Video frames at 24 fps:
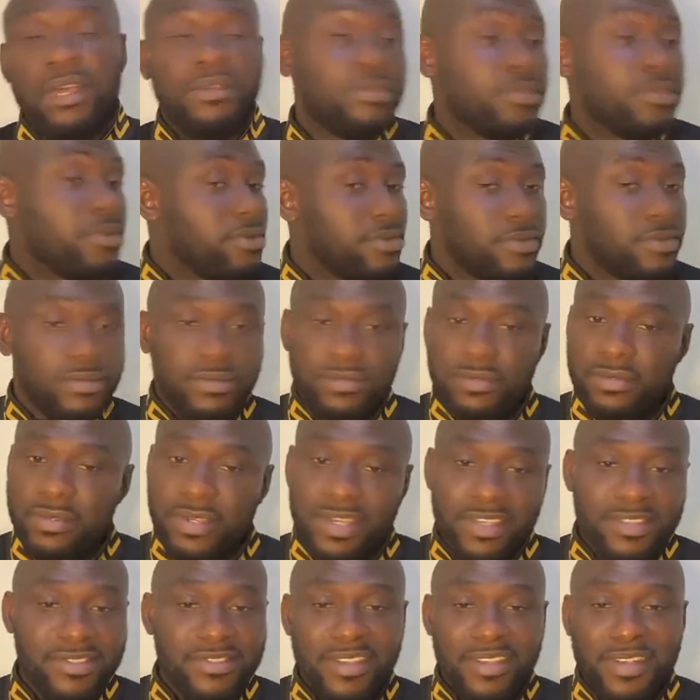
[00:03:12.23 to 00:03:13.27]
No,
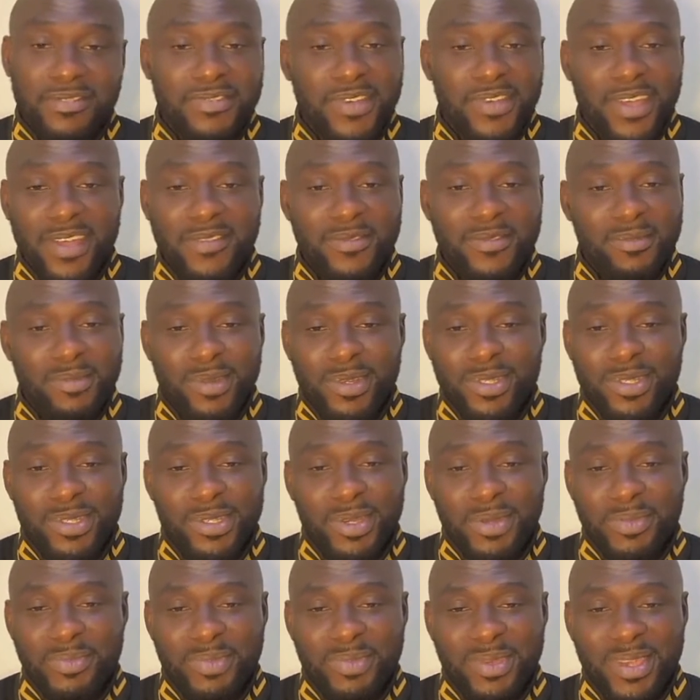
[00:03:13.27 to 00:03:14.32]
it's not for everybody.
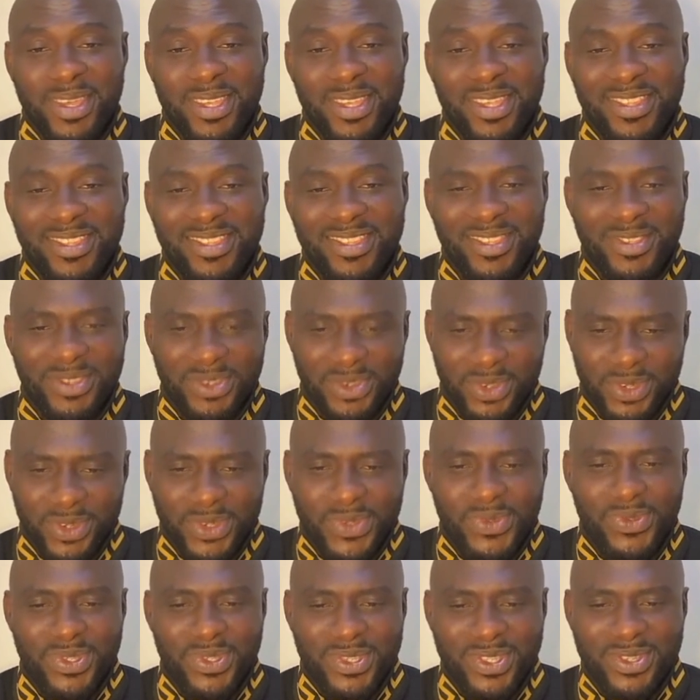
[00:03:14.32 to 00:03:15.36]
Don't pay. The
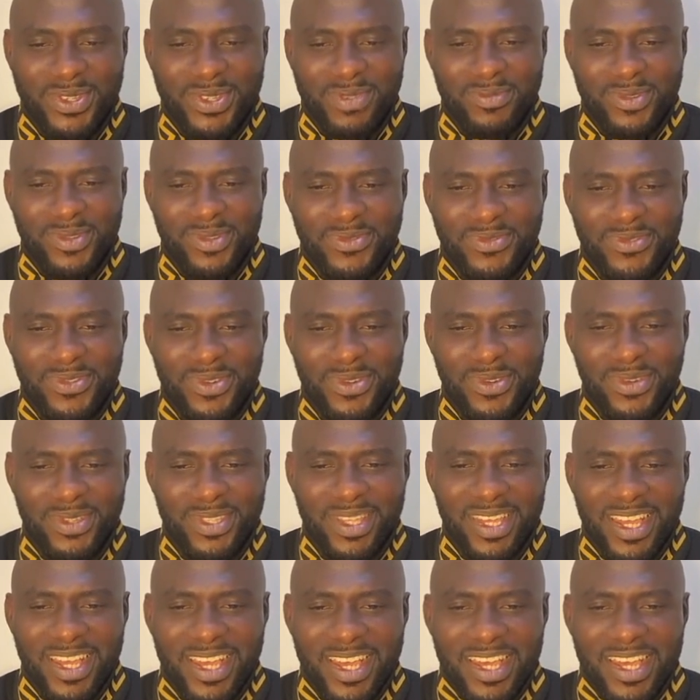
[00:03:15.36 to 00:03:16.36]
church will still move forward.